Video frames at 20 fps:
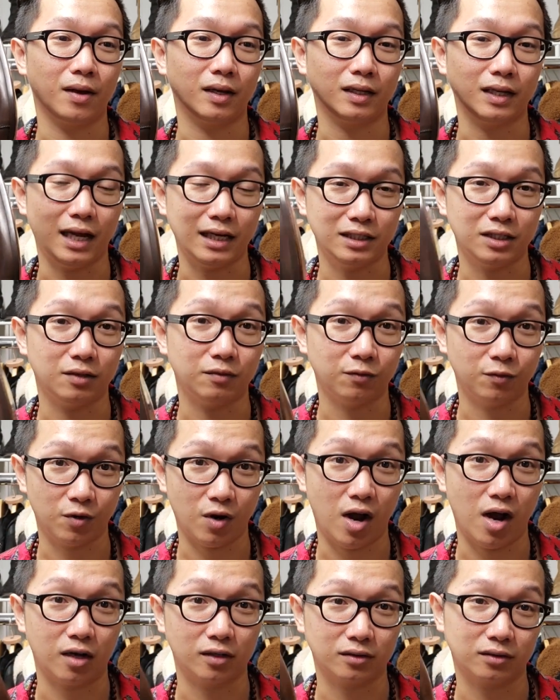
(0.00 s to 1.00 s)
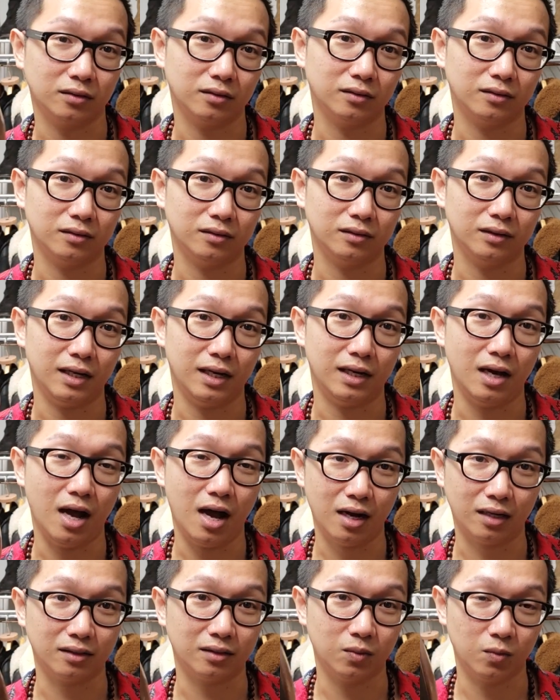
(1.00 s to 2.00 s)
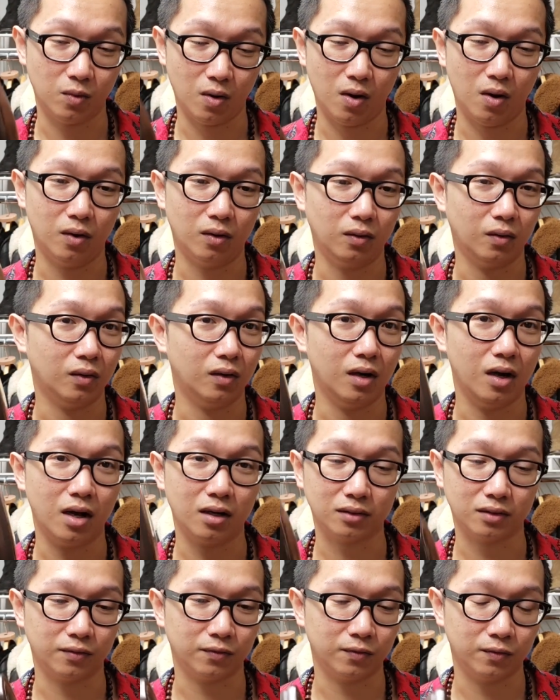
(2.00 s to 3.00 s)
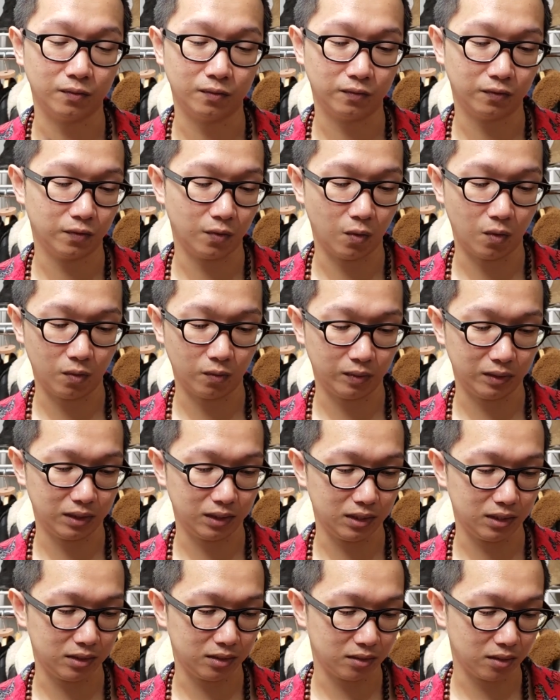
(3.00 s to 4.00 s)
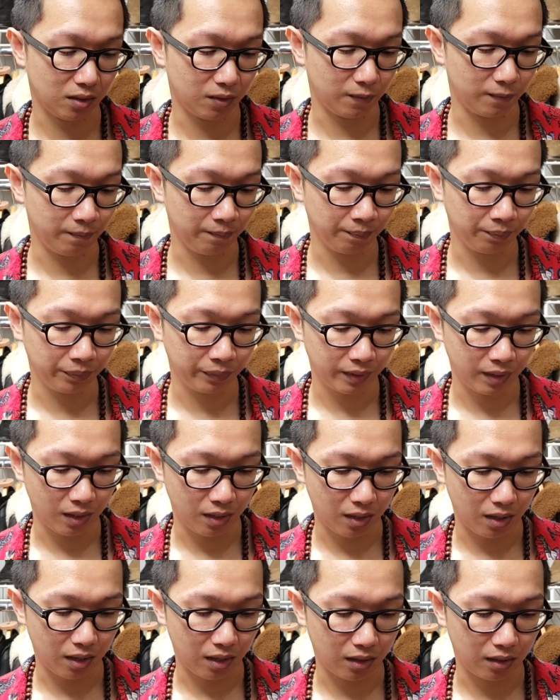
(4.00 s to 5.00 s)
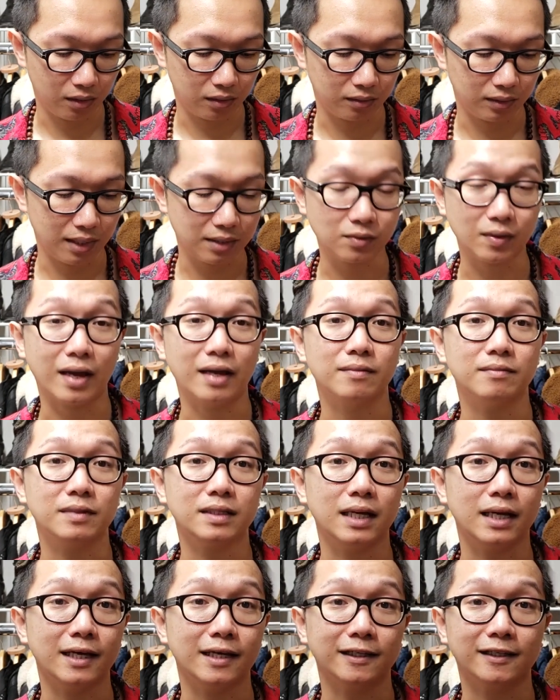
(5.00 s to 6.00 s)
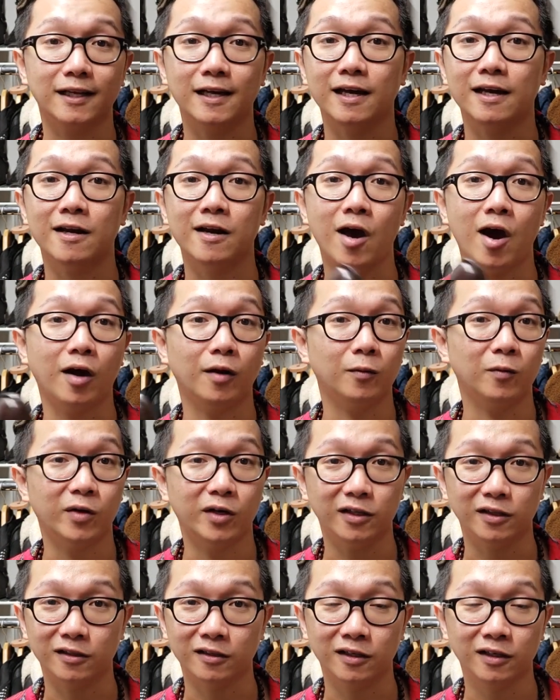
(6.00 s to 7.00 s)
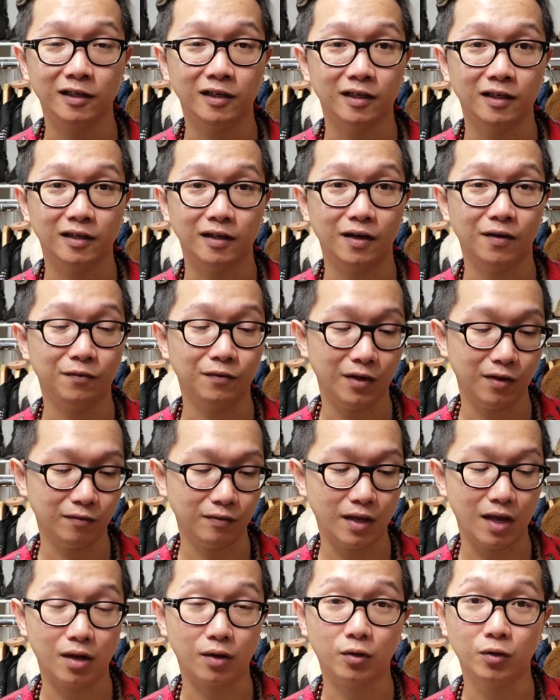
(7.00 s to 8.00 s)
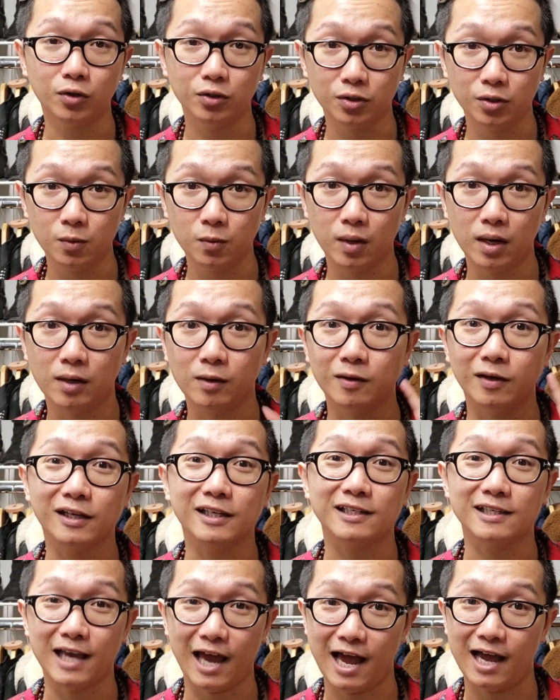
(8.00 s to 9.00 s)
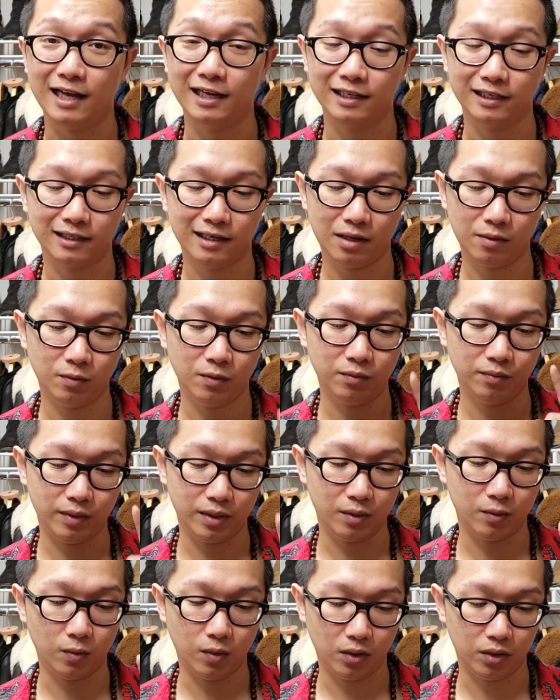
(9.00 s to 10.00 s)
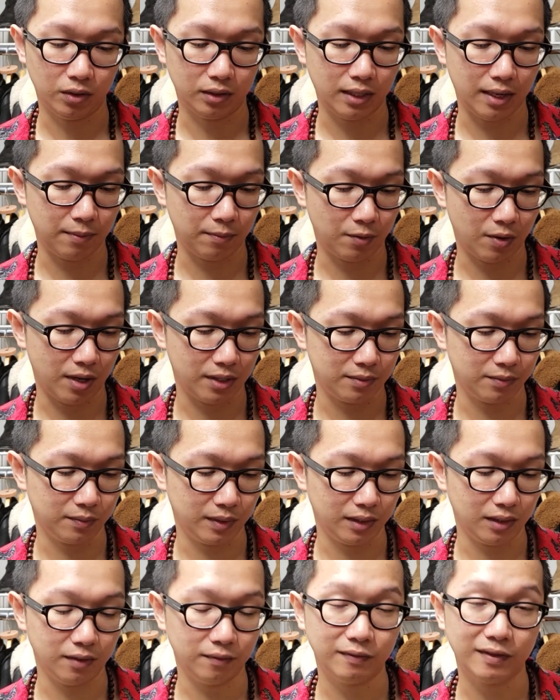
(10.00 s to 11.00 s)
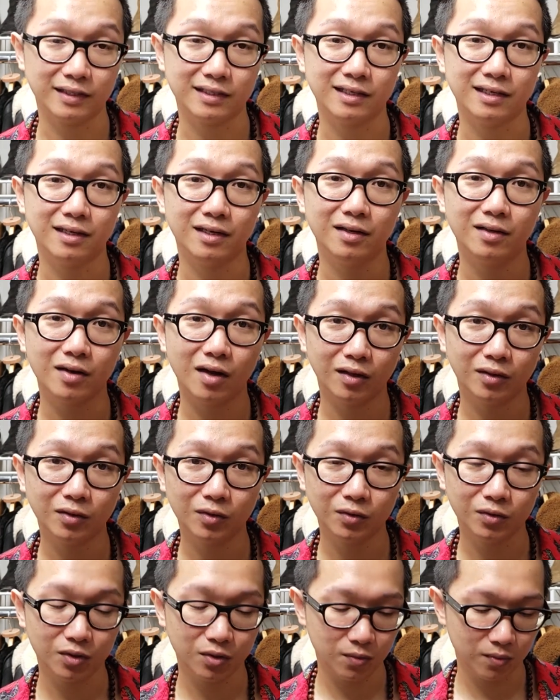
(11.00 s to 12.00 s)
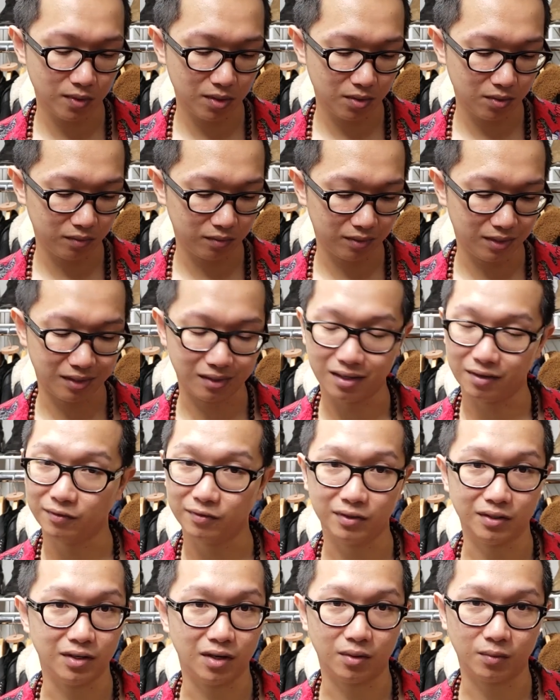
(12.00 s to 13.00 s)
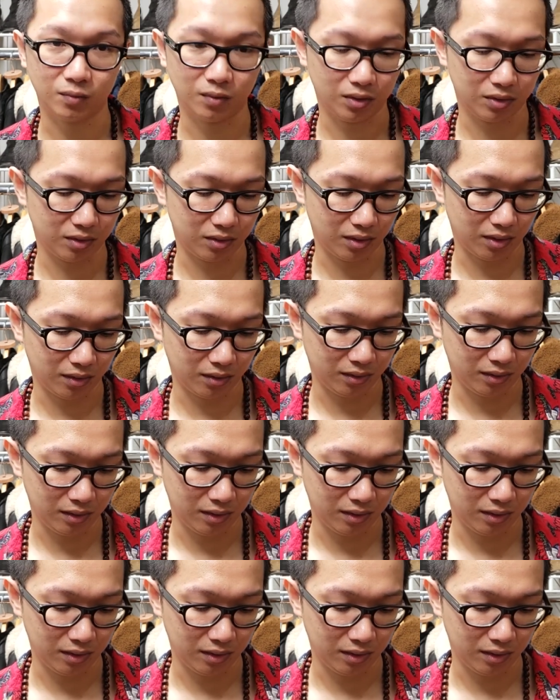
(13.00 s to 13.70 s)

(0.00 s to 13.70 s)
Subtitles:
catching frog and hug the wall or hug the floor with these. So that's why I'm saying they are not worth. If they are good, you will, yeah, they would be worth that price. But if they say they're not good, you will, they're definitely not worth the